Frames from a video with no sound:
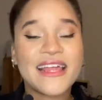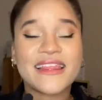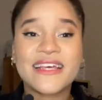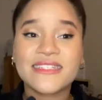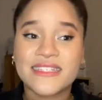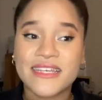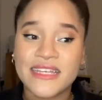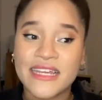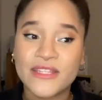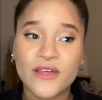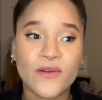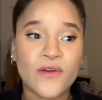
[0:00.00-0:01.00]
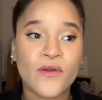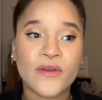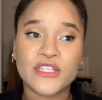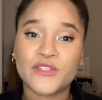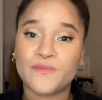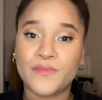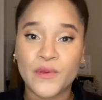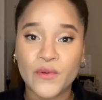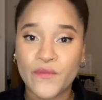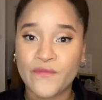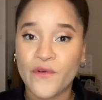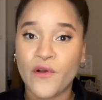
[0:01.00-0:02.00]
The Celine logo is
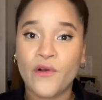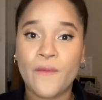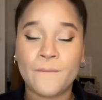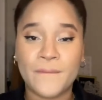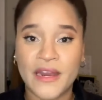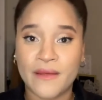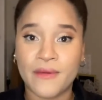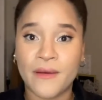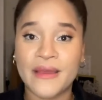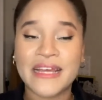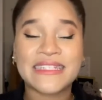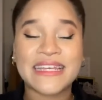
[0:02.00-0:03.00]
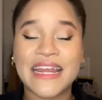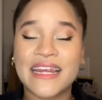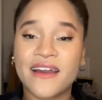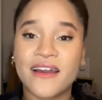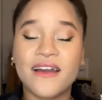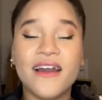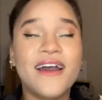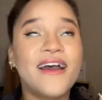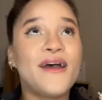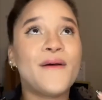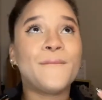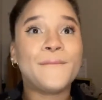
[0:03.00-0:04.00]
beautiful, minimum, it's gaining
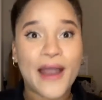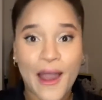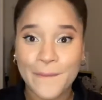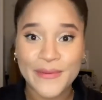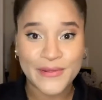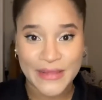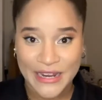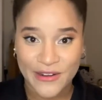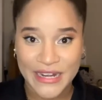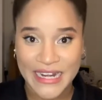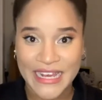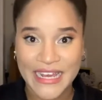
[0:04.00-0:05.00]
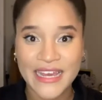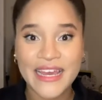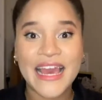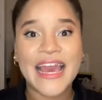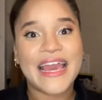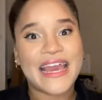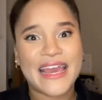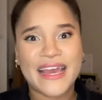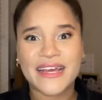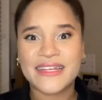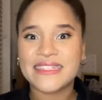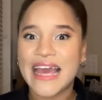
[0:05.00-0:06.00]
popularity,
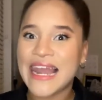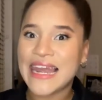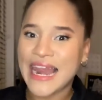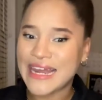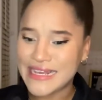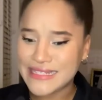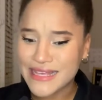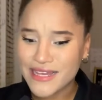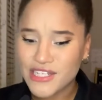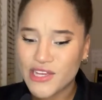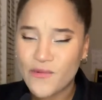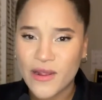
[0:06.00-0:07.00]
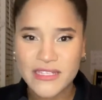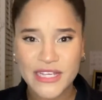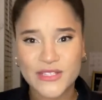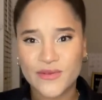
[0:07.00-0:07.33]
and Lalisa, she wears it.